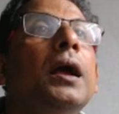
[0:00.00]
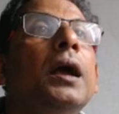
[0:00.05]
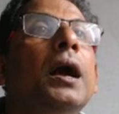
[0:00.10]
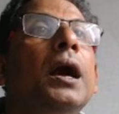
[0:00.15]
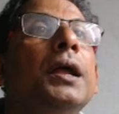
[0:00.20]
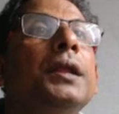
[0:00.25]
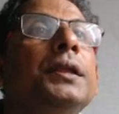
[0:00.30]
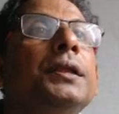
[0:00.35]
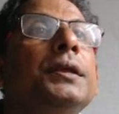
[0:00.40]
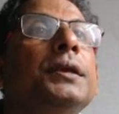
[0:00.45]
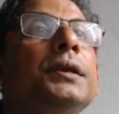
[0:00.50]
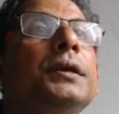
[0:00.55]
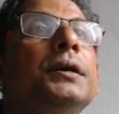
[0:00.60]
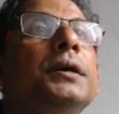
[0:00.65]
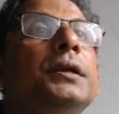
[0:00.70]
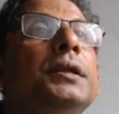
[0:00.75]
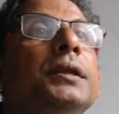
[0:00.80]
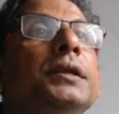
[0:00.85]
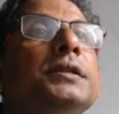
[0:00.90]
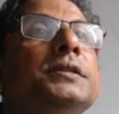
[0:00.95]
And
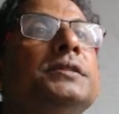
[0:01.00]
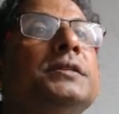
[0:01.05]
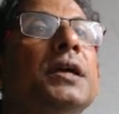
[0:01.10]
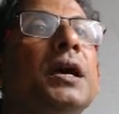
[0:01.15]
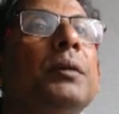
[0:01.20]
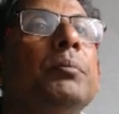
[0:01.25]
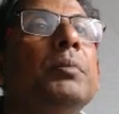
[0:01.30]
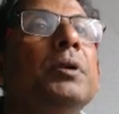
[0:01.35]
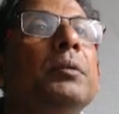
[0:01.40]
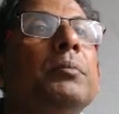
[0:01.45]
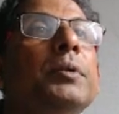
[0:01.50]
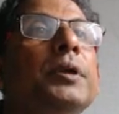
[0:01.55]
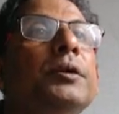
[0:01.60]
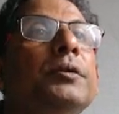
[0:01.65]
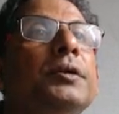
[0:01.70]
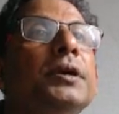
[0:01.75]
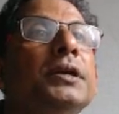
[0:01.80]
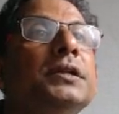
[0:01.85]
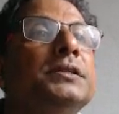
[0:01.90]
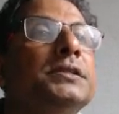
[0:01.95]
here in sample may
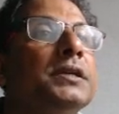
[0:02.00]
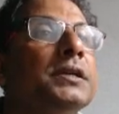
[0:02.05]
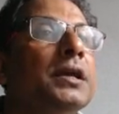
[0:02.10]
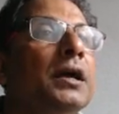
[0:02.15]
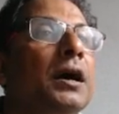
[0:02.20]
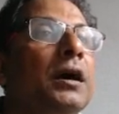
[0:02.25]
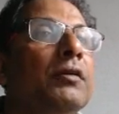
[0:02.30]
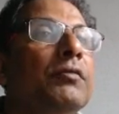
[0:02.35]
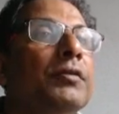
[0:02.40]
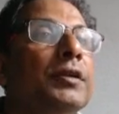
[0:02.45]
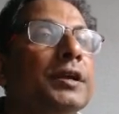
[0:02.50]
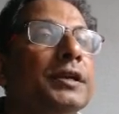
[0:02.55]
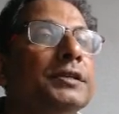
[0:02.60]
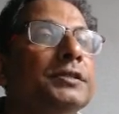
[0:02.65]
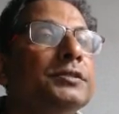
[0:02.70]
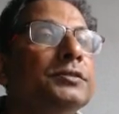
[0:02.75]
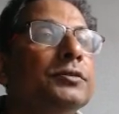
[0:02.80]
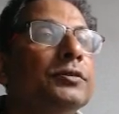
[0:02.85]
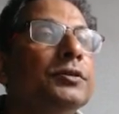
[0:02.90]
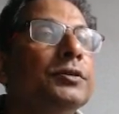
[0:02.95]
you can check average.
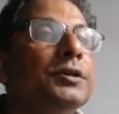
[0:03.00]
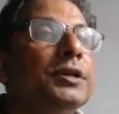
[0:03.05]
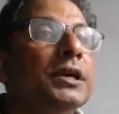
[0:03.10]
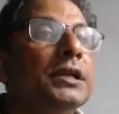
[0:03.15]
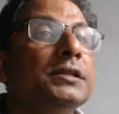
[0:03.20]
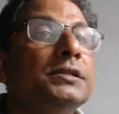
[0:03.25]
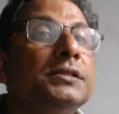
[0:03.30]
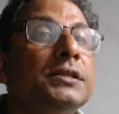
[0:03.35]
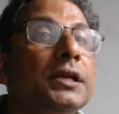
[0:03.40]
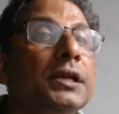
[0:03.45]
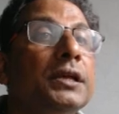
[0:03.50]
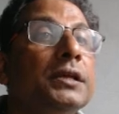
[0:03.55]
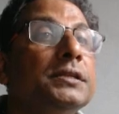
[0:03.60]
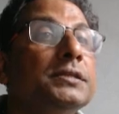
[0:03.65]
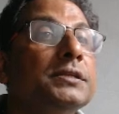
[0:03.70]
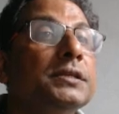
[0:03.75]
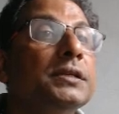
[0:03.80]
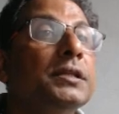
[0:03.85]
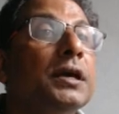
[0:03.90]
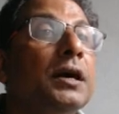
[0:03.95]
So you can say
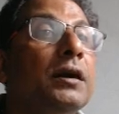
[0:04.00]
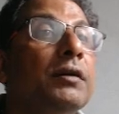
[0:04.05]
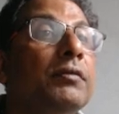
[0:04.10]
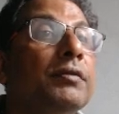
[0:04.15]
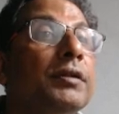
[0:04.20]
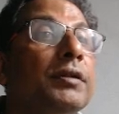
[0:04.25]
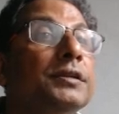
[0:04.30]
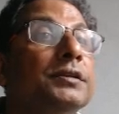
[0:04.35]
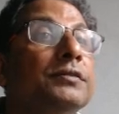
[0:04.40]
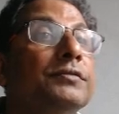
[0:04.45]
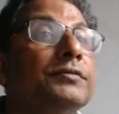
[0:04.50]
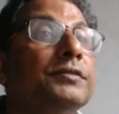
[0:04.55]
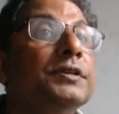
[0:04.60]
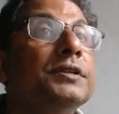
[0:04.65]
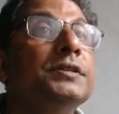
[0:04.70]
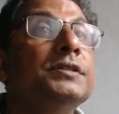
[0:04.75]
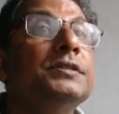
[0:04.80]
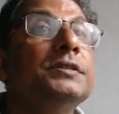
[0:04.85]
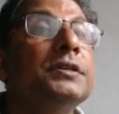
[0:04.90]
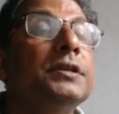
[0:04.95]
see the average of
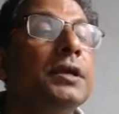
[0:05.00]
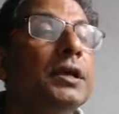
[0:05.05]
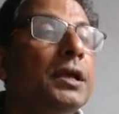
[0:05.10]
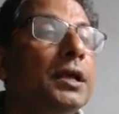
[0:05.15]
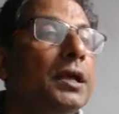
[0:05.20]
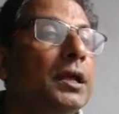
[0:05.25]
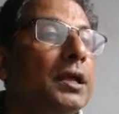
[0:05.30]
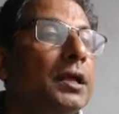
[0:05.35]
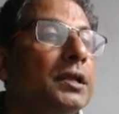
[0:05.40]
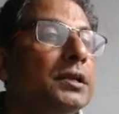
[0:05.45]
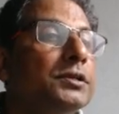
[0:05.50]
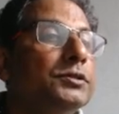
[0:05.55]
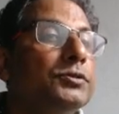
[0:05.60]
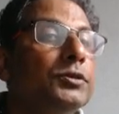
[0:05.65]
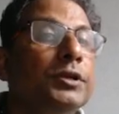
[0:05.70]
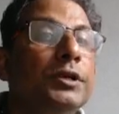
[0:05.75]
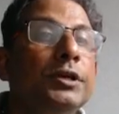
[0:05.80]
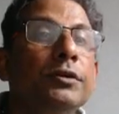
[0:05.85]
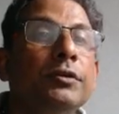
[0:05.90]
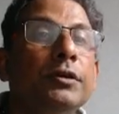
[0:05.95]
this.
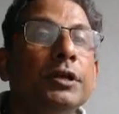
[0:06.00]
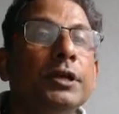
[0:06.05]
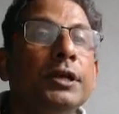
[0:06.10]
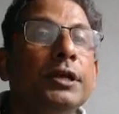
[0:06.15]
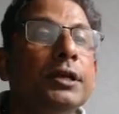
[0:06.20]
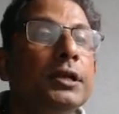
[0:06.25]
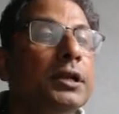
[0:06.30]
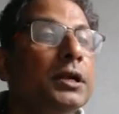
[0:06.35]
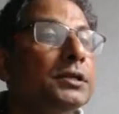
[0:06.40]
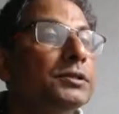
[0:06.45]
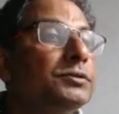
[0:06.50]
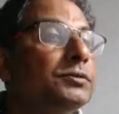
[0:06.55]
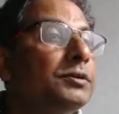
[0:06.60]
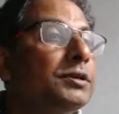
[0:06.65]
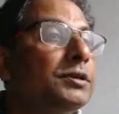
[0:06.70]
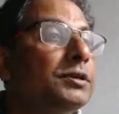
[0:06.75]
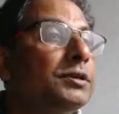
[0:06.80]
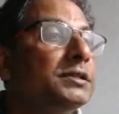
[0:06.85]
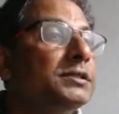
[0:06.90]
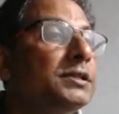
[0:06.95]
So here also
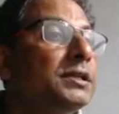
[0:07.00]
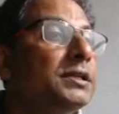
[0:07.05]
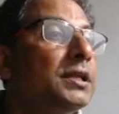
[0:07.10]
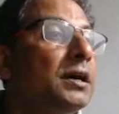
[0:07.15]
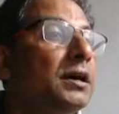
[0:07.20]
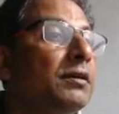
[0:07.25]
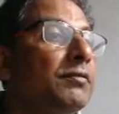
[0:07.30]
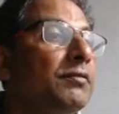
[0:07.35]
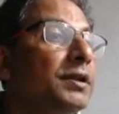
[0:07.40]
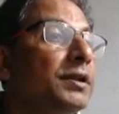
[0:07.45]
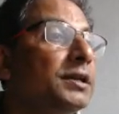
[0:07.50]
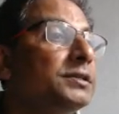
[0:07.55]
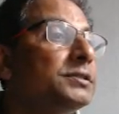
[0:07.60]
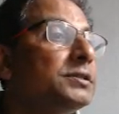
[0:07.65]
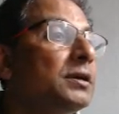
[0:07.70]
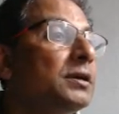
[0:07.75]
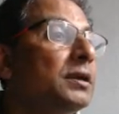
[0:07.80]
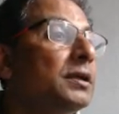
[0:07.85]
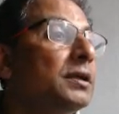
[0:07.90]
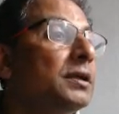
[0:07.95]
you can see the
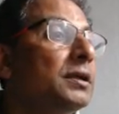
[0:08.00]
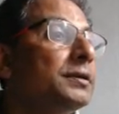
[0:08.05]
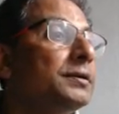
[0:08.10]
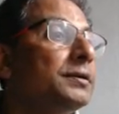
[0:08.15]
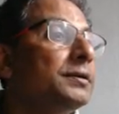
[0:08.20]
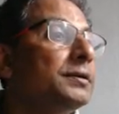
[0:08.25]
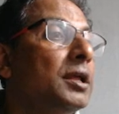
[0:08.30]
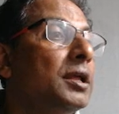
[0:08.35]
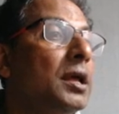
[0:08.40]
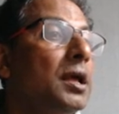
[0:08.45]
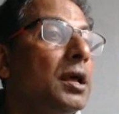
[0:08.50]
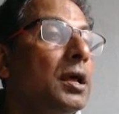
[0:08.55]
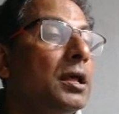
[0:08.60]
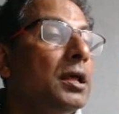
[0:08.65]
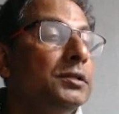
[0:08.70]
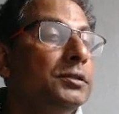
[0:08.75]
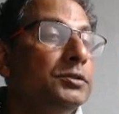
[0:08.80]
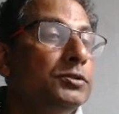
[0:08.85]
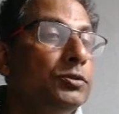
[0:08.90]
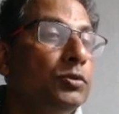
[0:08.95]
average color.
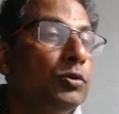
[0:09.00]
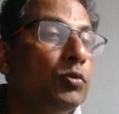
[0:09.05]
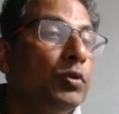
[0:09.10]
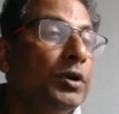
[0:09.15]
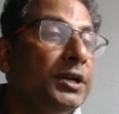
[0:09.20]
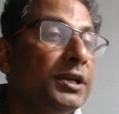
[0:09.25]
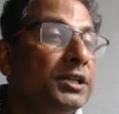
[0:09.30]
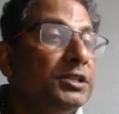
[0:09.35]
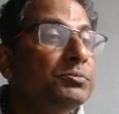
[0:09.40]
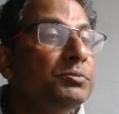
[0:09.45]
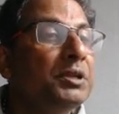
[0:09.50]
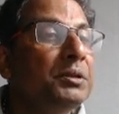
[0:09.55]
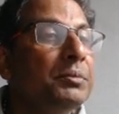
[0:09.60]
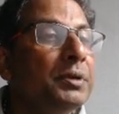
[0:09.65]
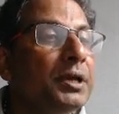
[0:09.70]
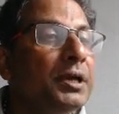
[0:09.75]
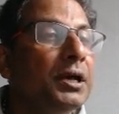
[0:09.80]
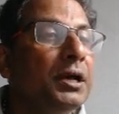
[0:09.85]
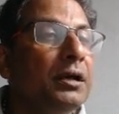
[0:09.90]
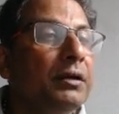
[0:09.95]
So what is mean
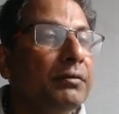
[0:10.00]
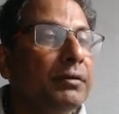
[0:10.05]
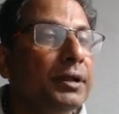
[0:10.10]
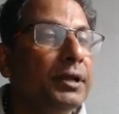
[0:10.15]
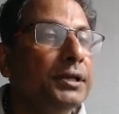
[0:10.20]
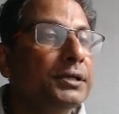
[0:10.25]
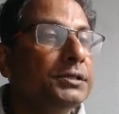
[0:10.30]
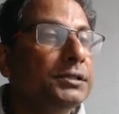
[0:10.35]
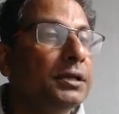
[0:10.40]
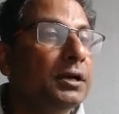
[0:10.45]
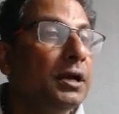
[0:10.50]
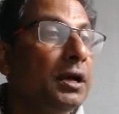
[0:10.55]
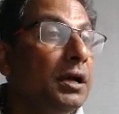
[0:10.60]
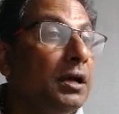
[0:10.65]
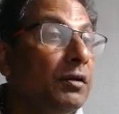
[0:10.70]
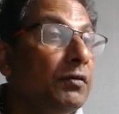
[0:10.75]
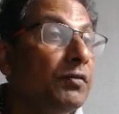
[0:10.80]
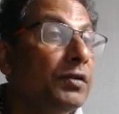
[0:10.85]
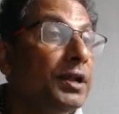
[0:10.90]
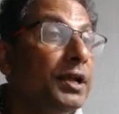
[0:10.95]
by average?
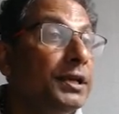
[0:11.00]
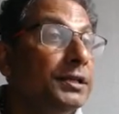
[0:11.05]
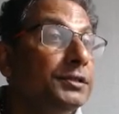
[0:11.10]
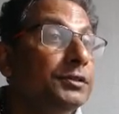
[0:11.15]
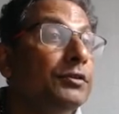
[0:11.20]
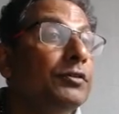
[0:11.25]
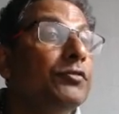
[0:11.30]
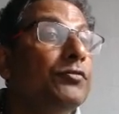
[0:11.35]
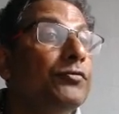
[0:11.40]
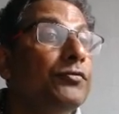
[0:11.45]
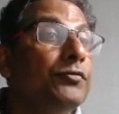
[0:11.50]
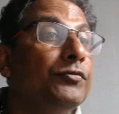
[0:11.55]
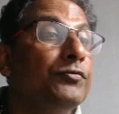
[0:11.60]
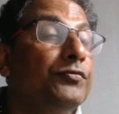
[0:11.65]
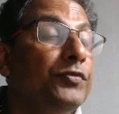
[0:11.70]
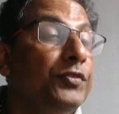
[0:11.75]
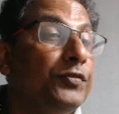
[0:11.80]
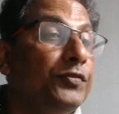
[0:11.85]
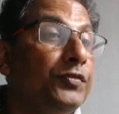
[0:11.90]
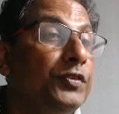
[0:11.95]
Average of
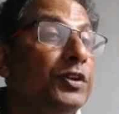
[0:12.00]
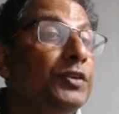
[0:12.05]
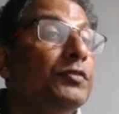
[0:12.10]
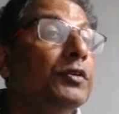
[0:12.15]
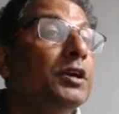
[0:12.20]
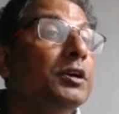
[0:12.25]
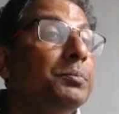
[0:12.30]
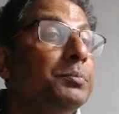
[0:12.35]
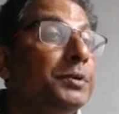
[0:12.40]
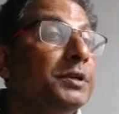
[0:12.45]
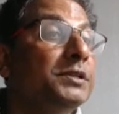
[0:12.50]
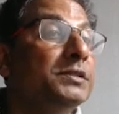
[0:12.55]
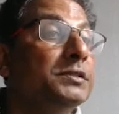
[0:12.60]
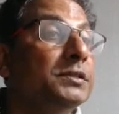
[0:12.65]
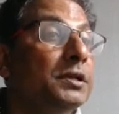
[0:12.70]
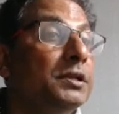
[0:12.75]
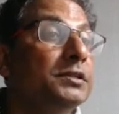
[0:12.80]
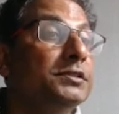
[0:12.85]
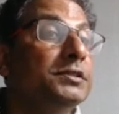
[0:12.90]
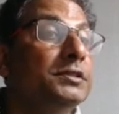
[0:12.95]
51
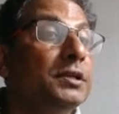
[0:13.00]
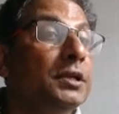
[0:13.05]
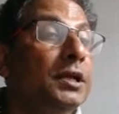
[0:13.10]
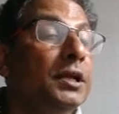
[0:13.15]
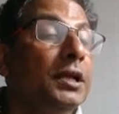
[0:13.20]
pixels.